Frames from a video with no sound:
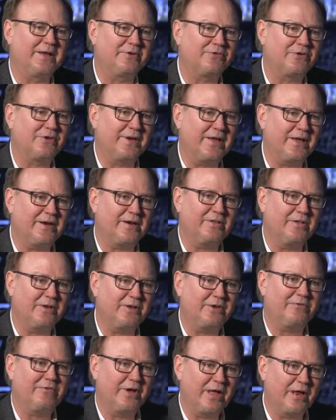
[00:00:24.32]
designated the
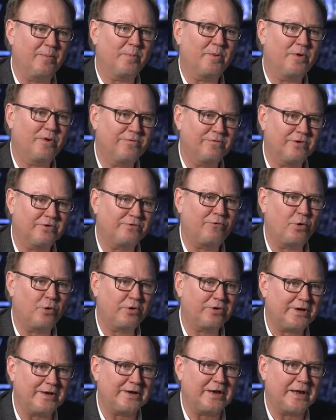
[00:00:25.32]
developer of this
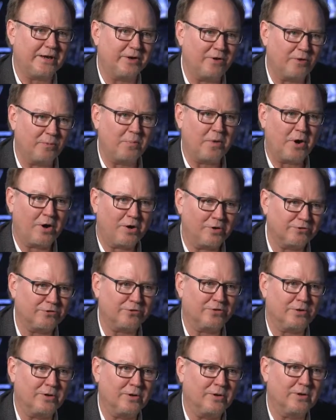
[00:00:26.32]
14-acre
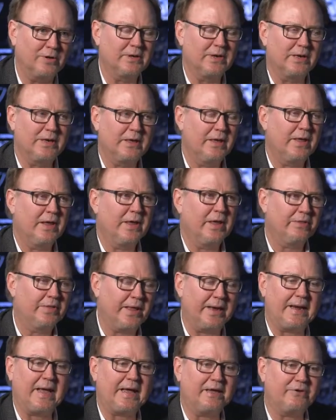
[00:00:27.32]
parcel
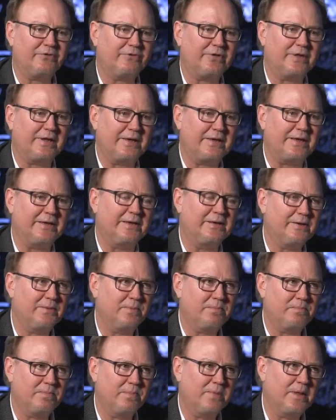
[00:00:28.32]
that has the
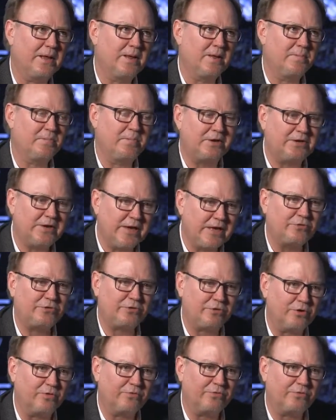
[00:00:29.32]

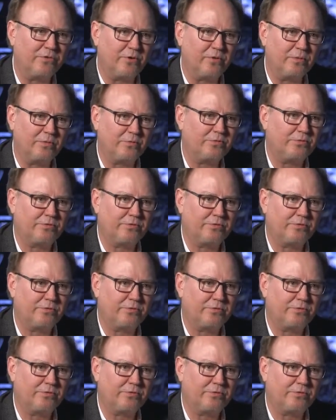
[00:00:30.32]
potential for